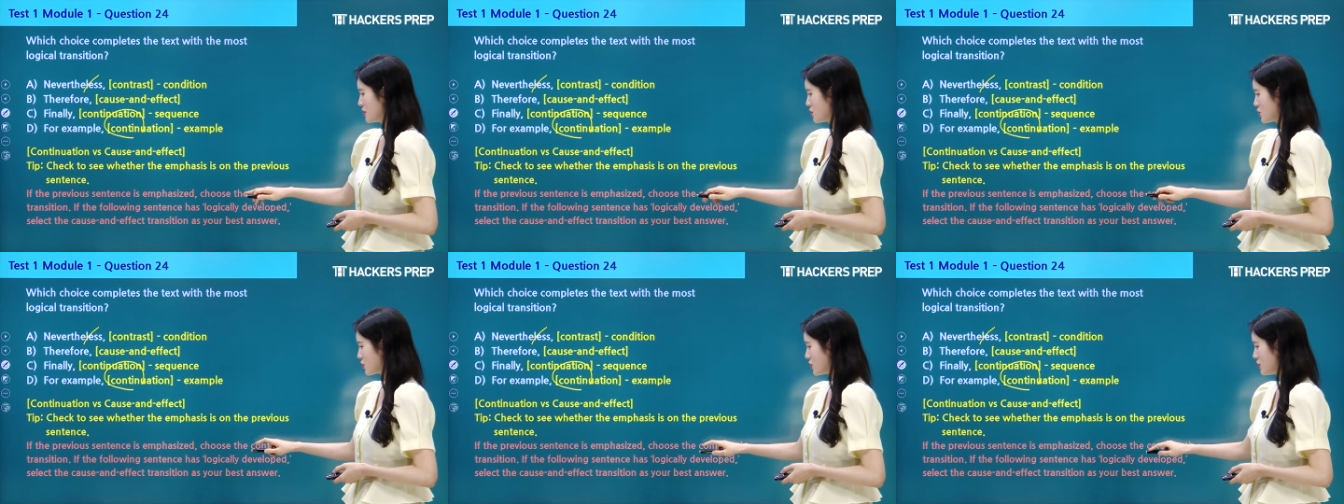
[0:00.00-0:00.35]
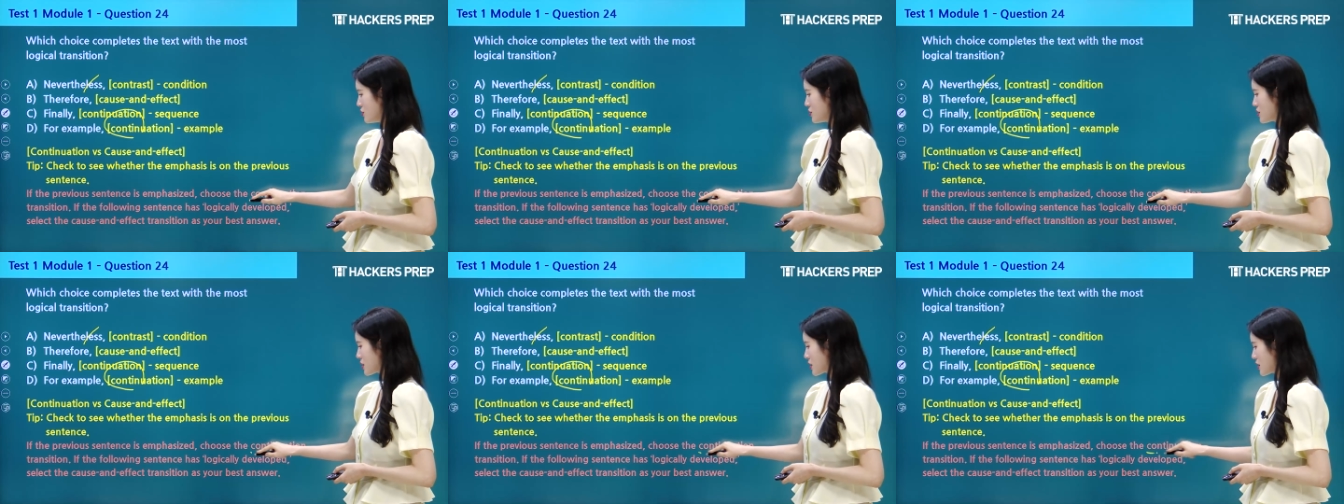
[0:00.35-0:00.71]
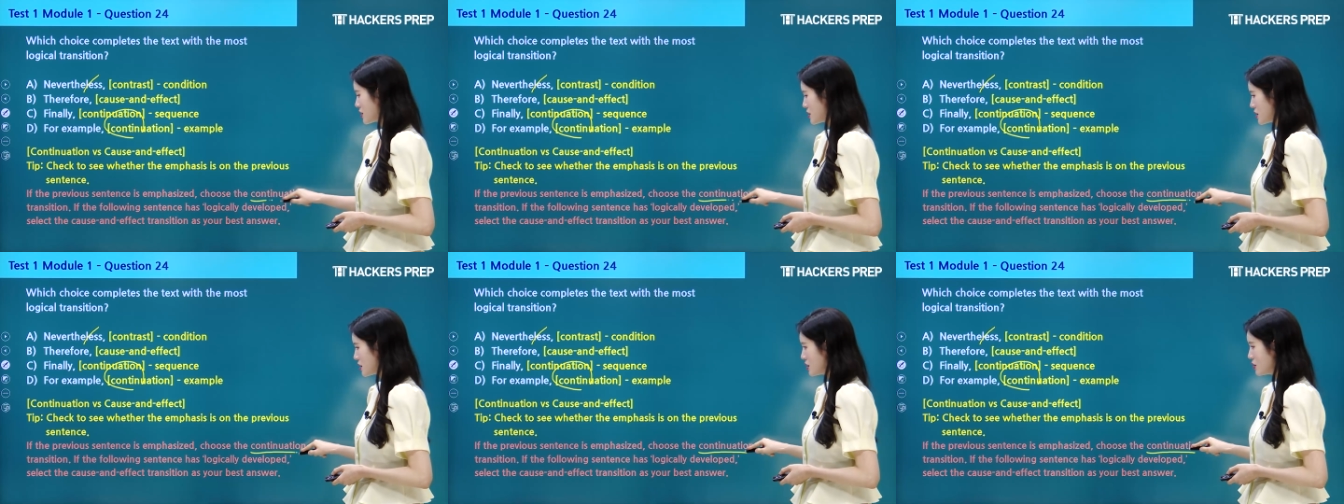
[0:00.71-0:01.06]
choose the
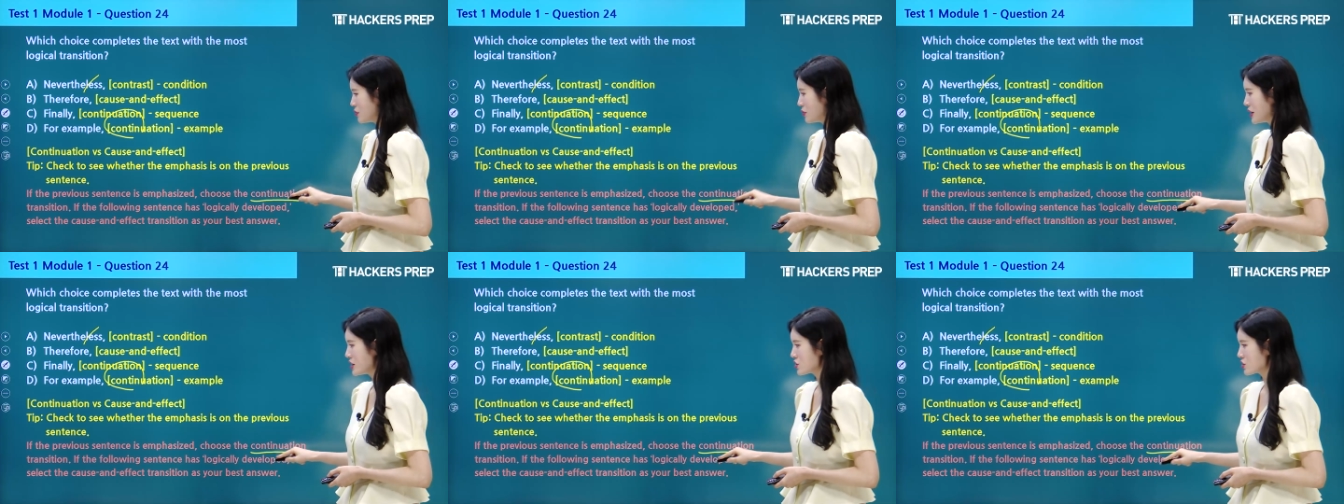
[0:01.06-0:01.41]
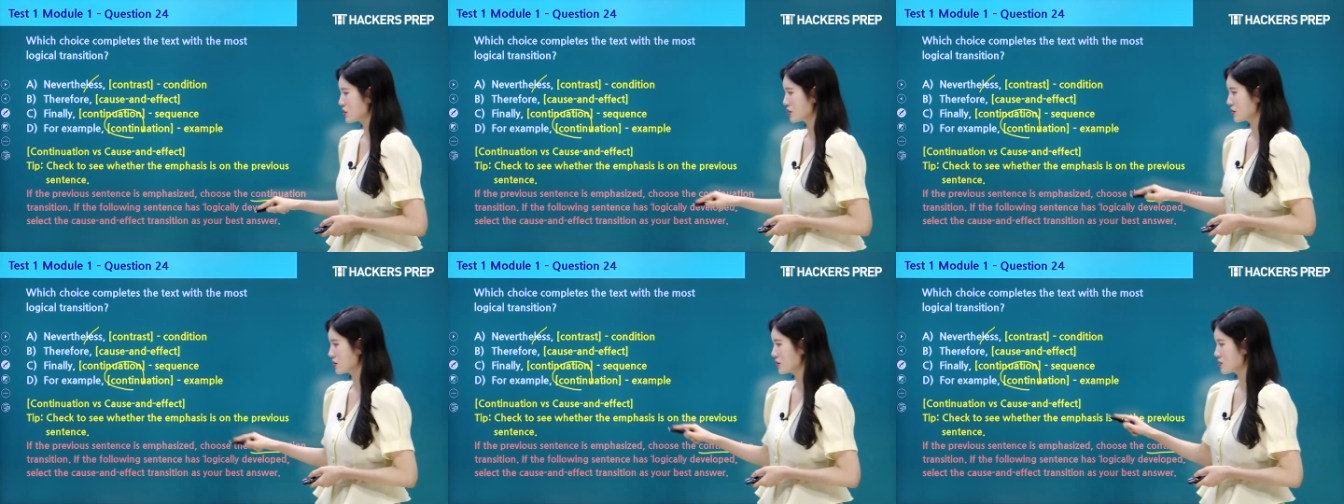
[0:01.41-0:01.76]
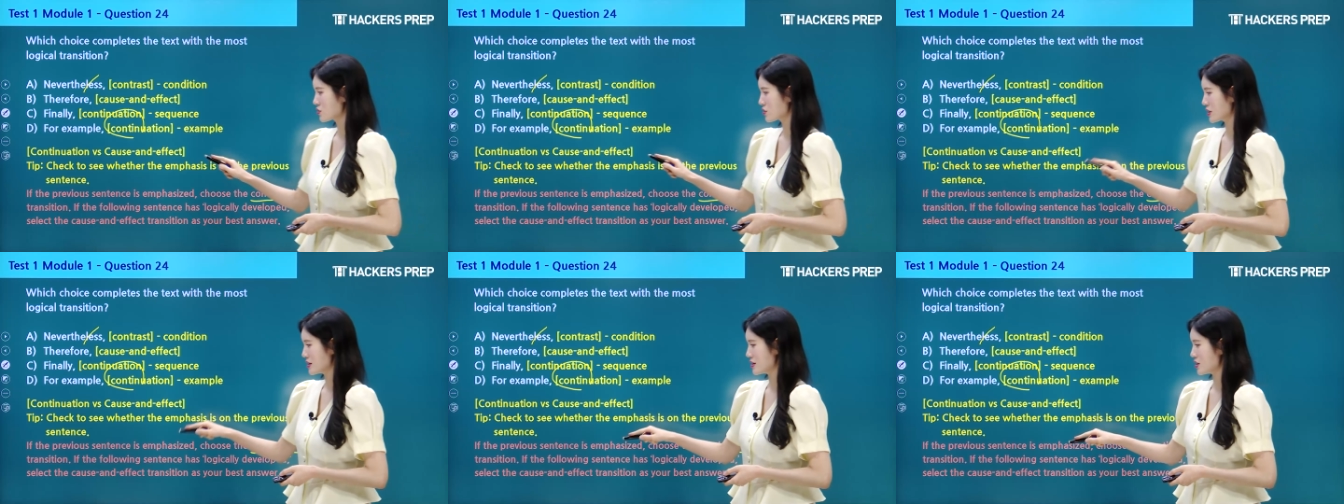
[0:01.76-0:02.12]
continuation
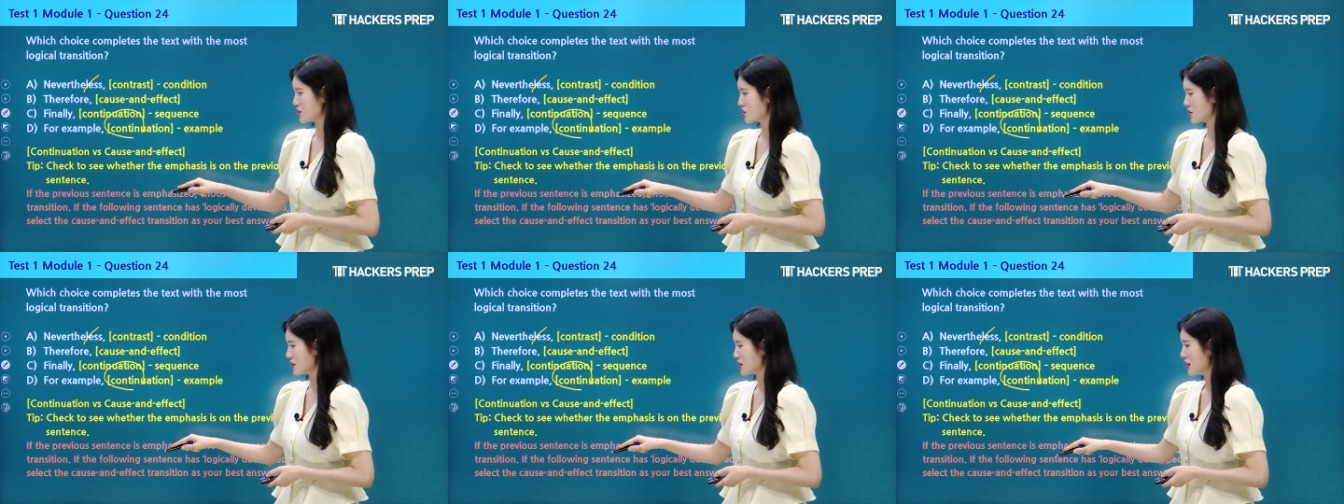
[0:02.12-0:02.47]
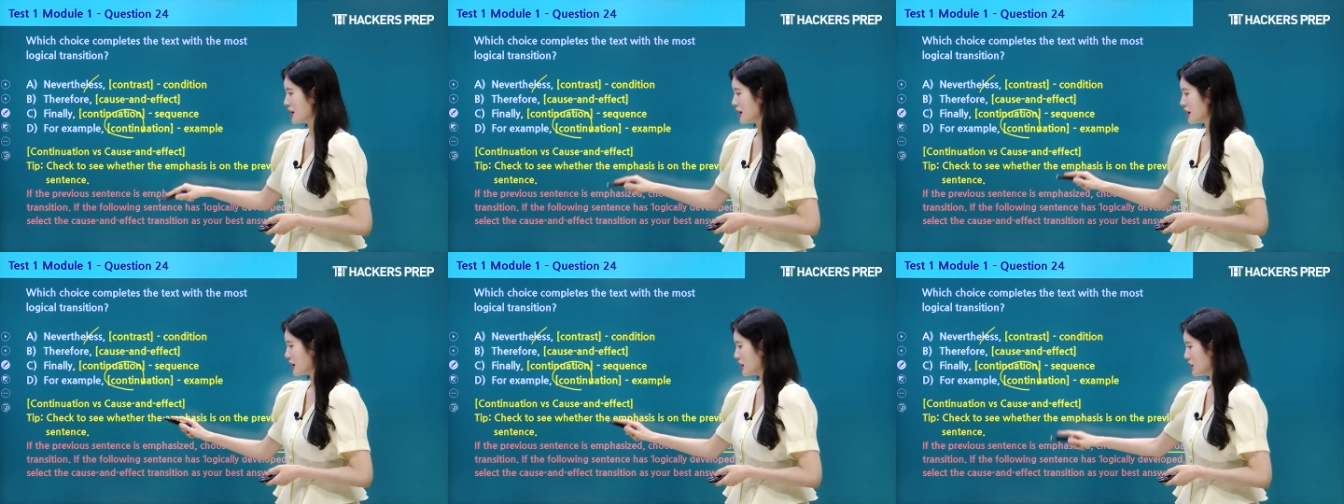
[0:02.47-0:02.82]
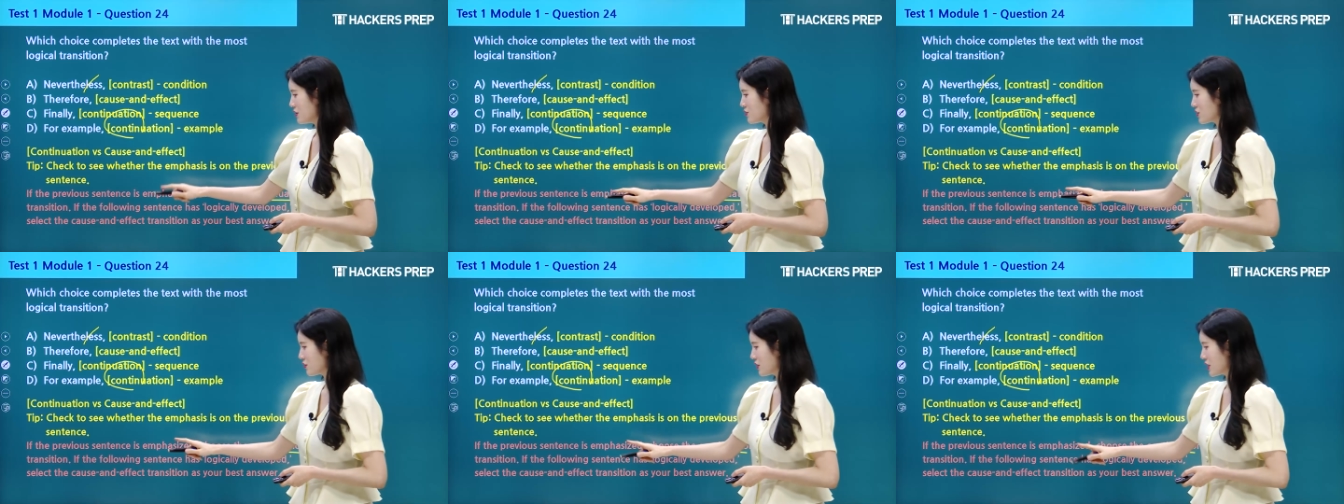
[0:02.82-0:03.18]
transition.
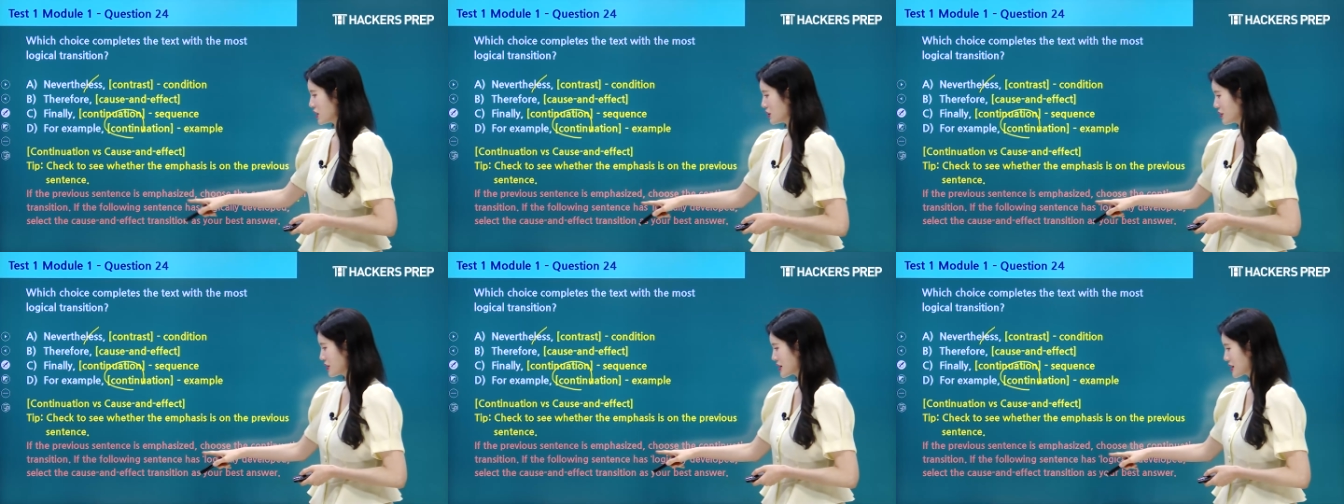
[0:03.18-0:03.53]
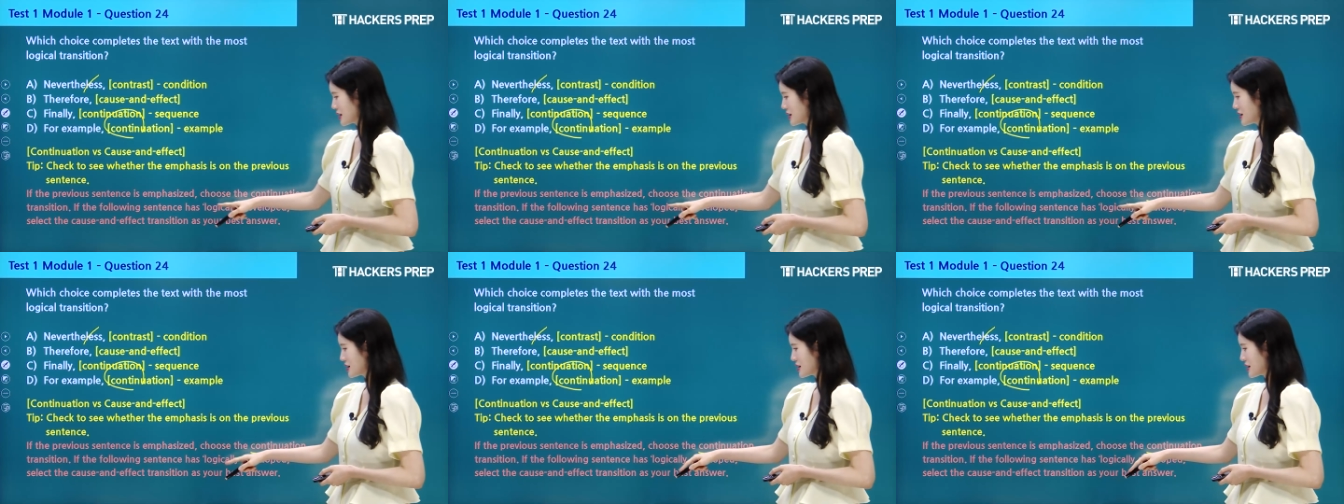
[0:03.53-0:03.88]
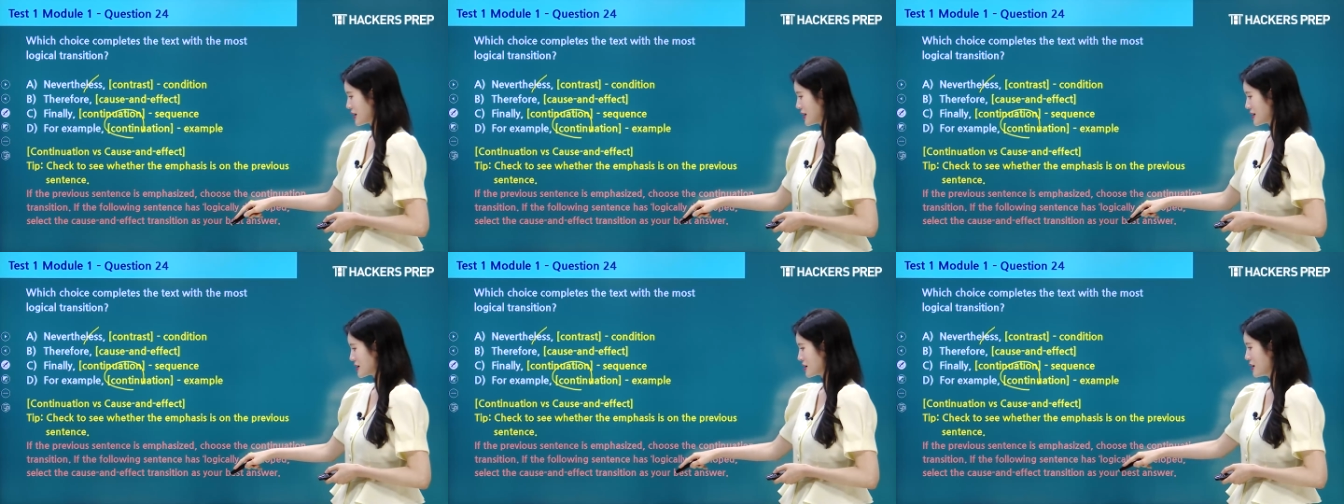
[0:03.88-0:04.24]
If the following sentence
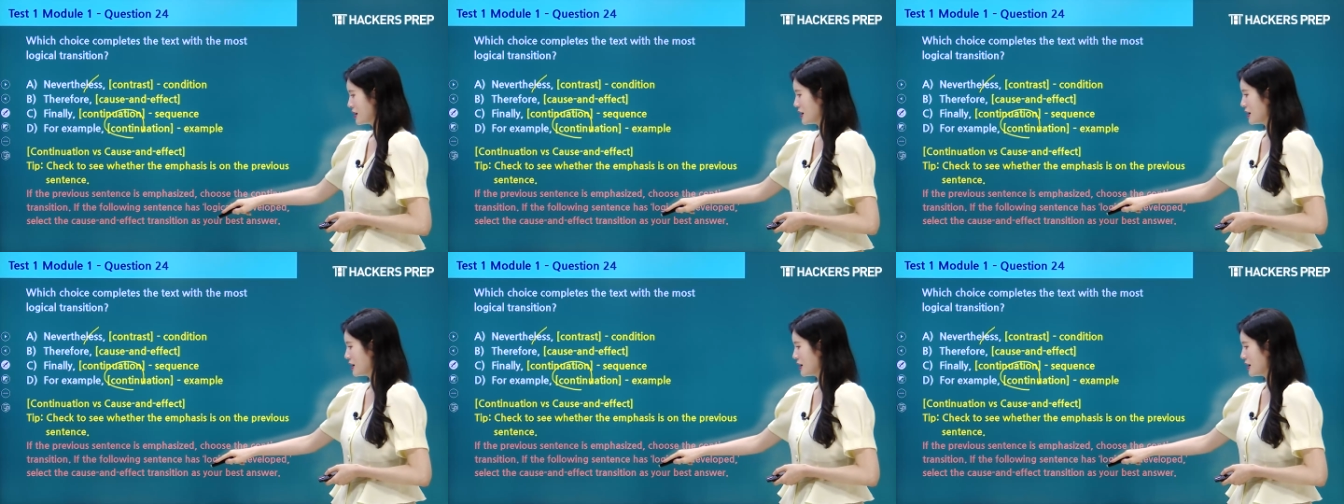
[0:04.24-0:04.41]
has